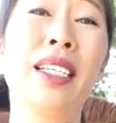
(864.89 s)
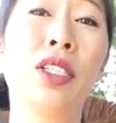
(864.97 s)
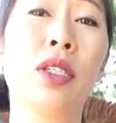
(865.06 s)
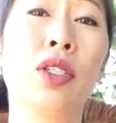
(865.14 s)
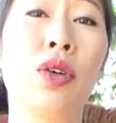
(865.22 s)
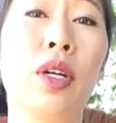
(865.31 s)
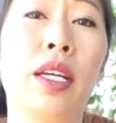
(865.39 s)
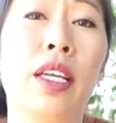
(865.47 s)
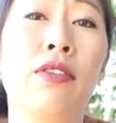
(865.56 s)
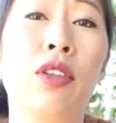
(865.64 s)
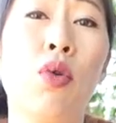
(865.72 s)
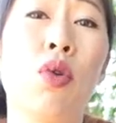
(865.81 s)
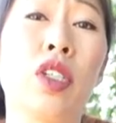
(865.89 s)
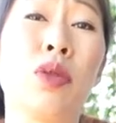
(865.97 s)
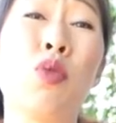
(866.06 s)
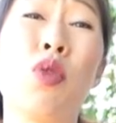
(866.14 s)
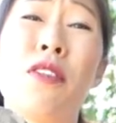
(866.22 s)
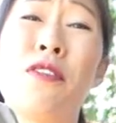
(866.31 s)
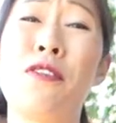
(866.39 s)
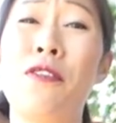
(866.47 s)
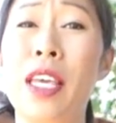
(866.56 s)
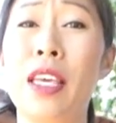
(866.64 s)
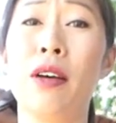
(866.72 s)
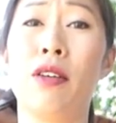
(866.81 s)
This is going to give the horse more
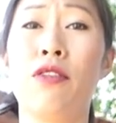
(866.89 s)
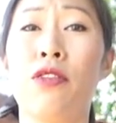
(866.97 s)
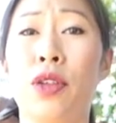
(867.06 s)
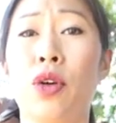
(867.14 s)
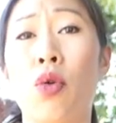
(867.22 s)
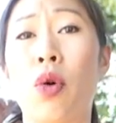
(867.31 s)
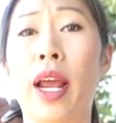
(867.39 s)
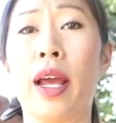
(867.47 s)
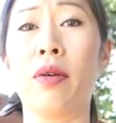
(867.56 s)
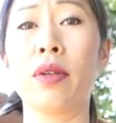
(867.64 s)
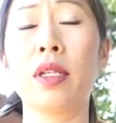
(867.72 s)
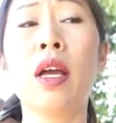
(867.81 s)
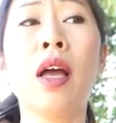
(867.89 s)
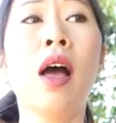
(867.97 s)
feel for the ground.